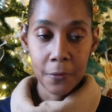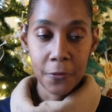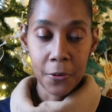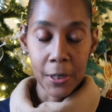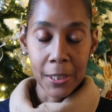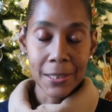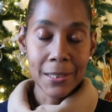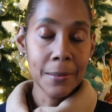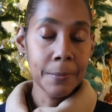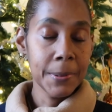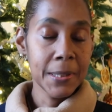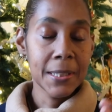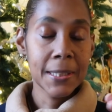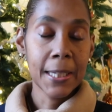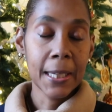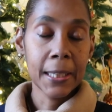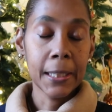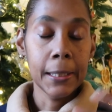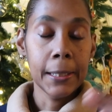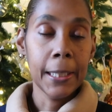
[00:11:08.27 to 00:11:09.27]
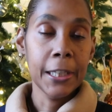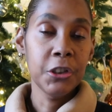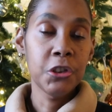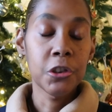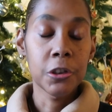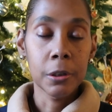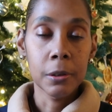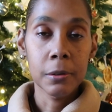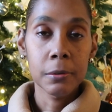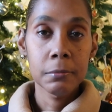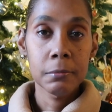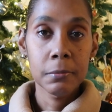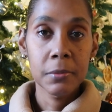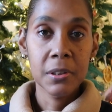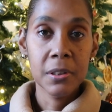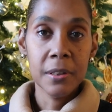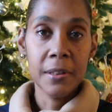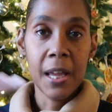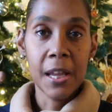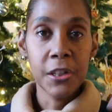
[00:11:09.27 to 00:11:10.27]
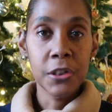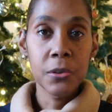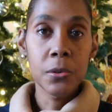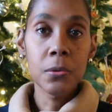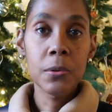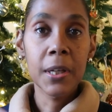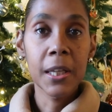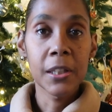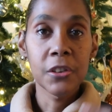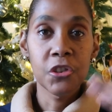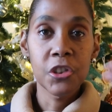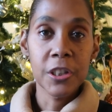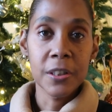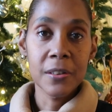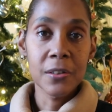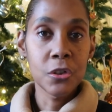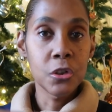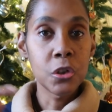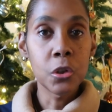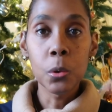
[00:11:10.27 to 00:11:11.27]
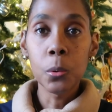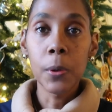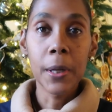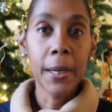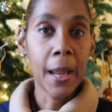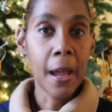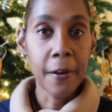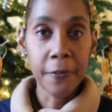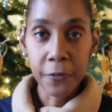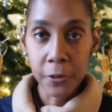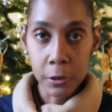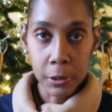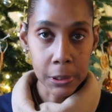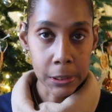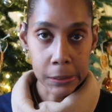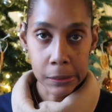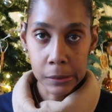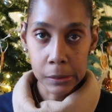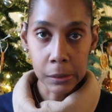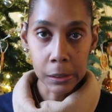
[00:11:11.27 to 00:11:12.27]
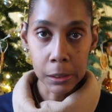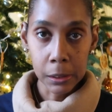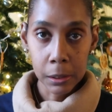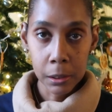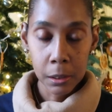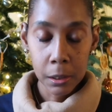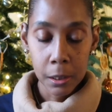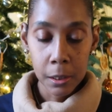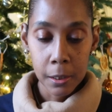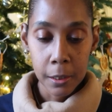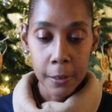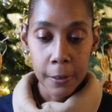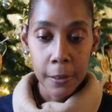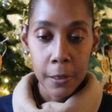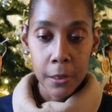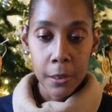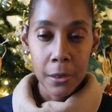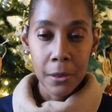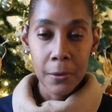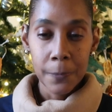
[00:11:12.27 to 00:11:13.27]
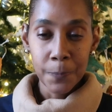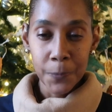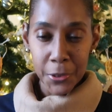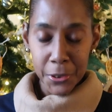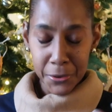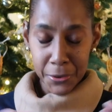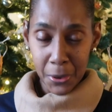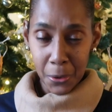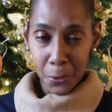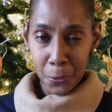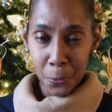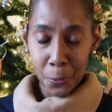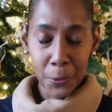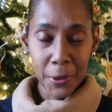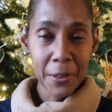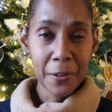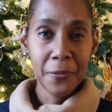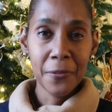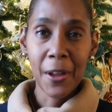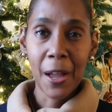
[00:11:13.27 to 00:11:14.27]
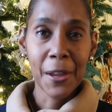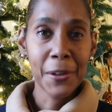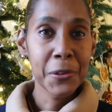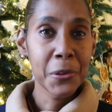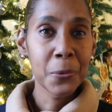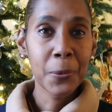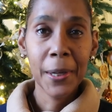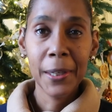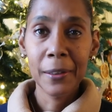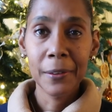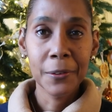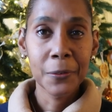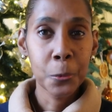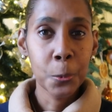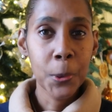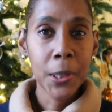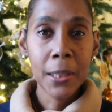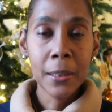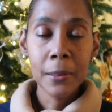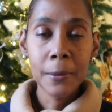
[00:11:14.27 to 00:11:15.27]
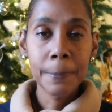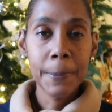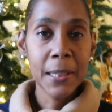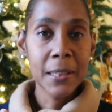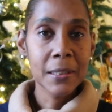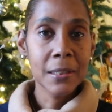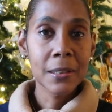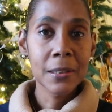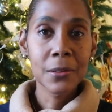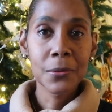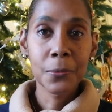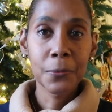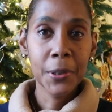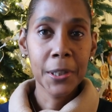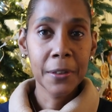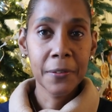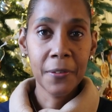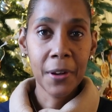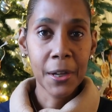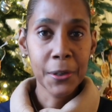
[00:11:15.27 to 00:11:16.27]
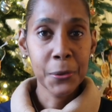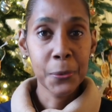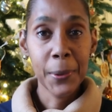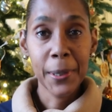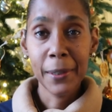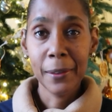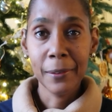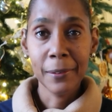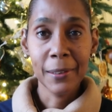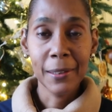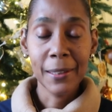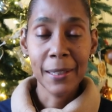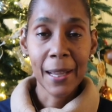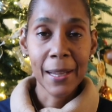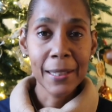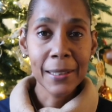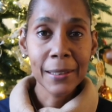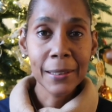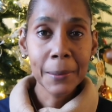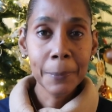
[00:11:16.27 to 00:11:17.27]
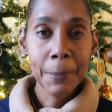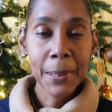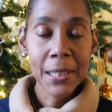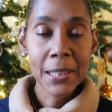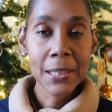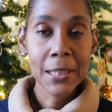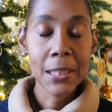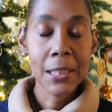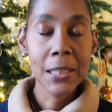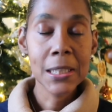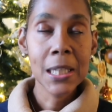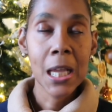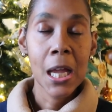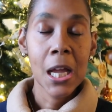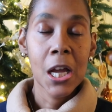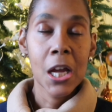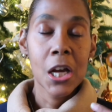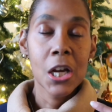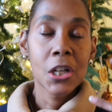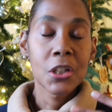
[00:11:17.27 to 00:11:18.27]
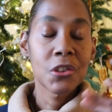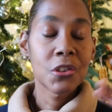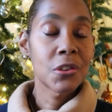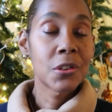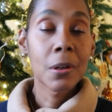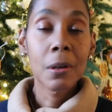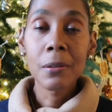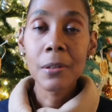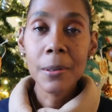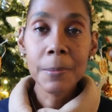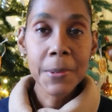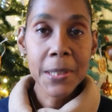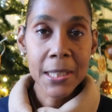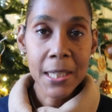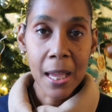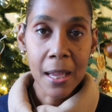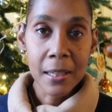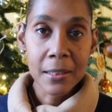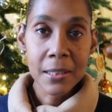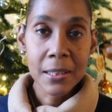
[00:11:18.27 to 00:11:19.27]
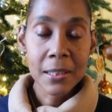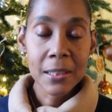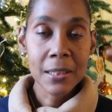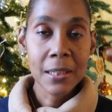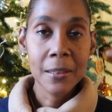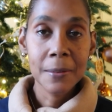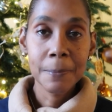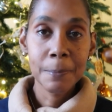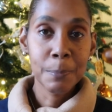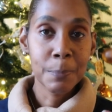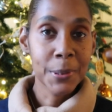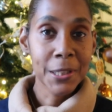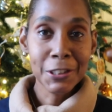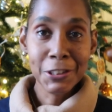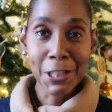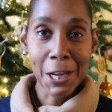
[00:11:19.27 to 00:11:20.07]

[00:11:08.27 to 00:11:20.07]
for it to be second nature so that you can just do it effortlessly so reevaluate on a weekly basis reevaluate on a nightly basis don't obsess be